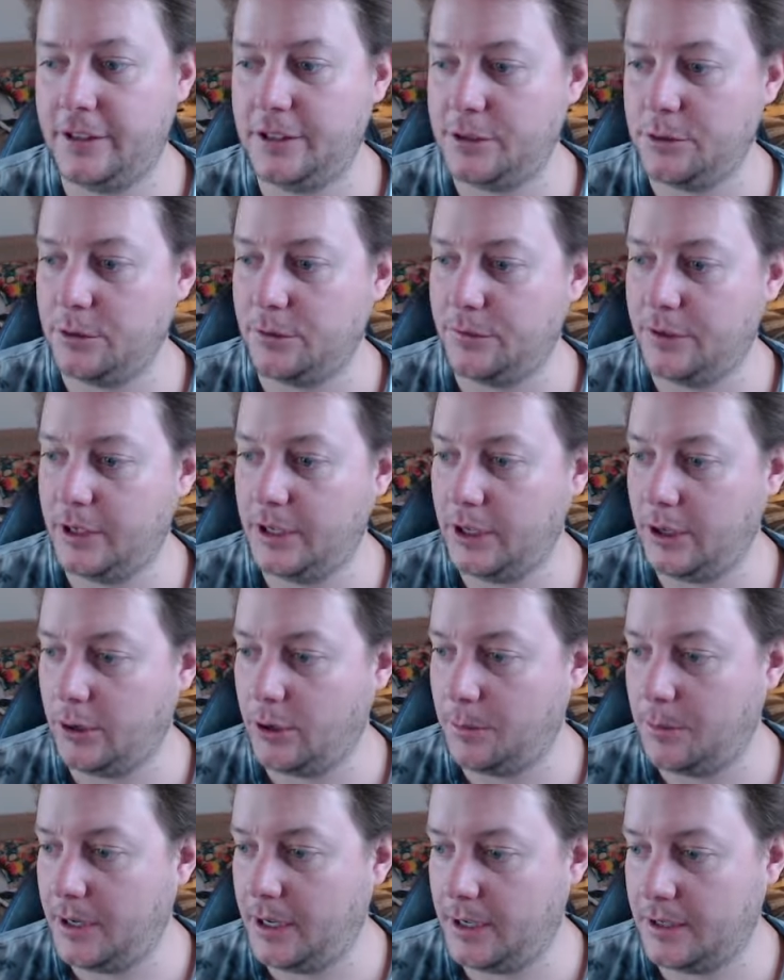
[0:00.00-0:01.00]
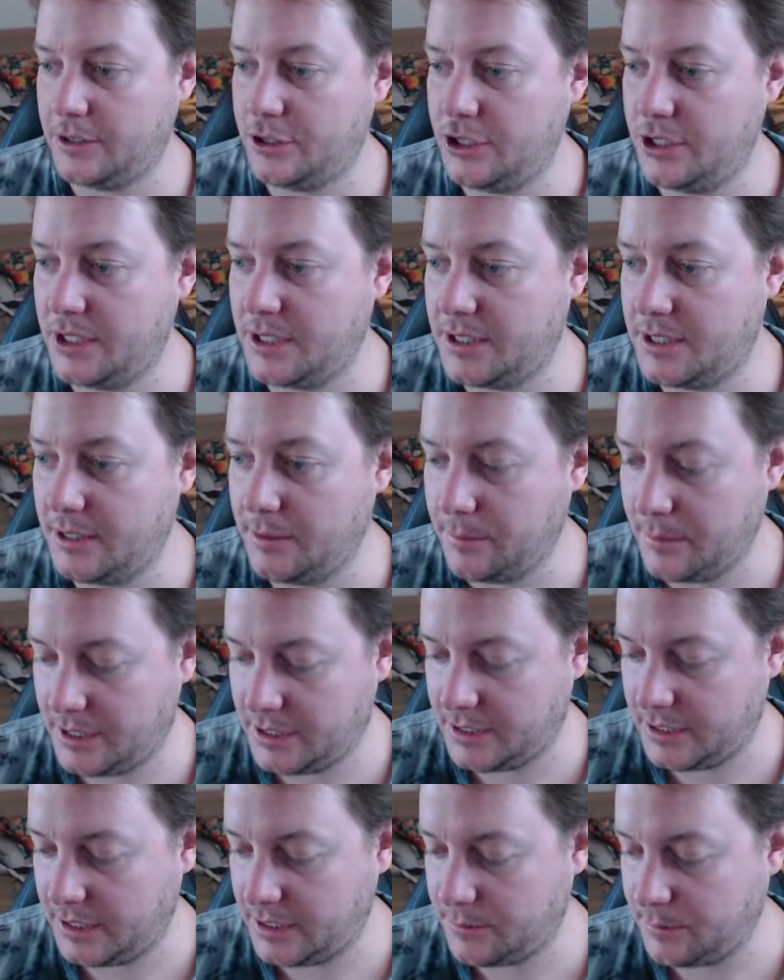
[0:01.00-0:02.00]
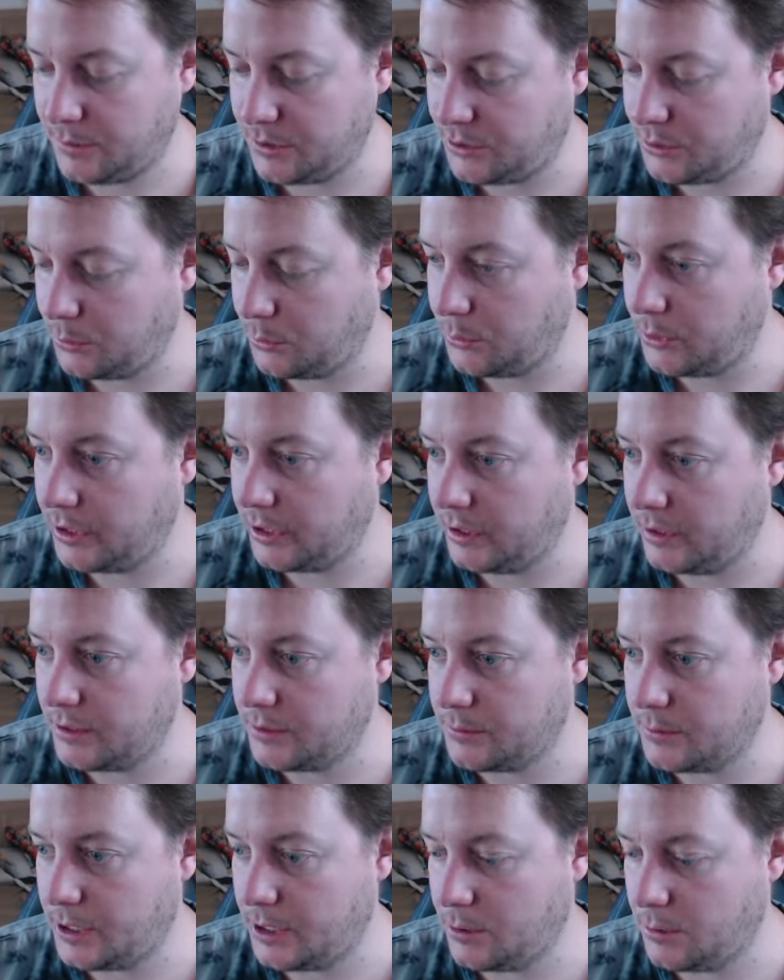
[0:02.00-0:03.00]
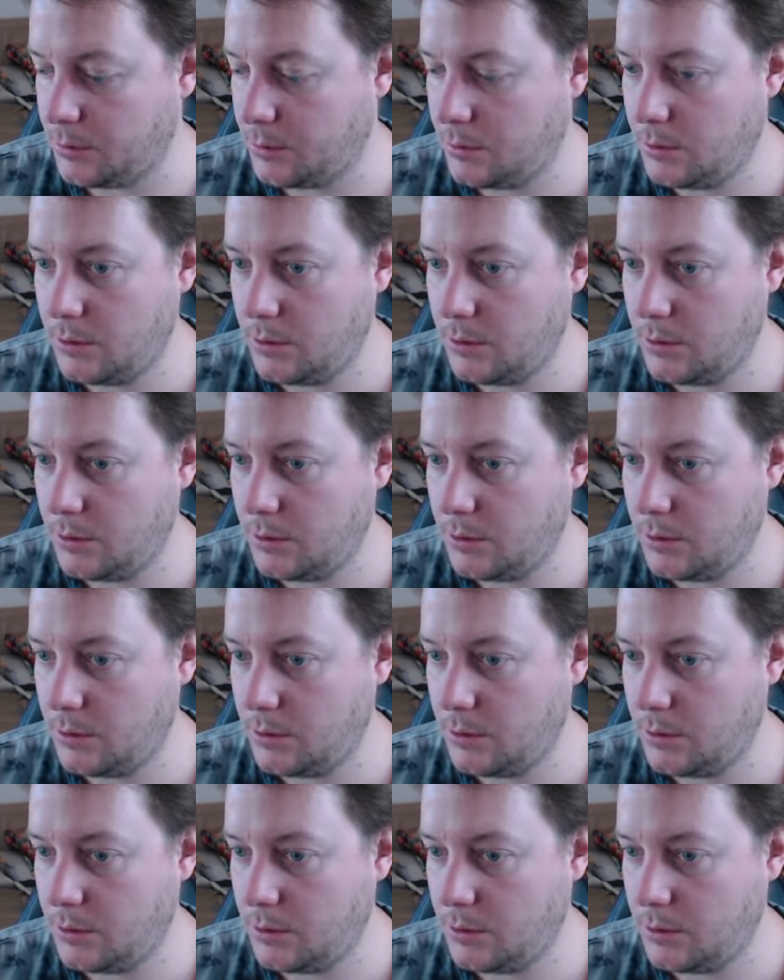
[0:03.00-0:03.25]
do a video about GSM Assessment Toolkit as well.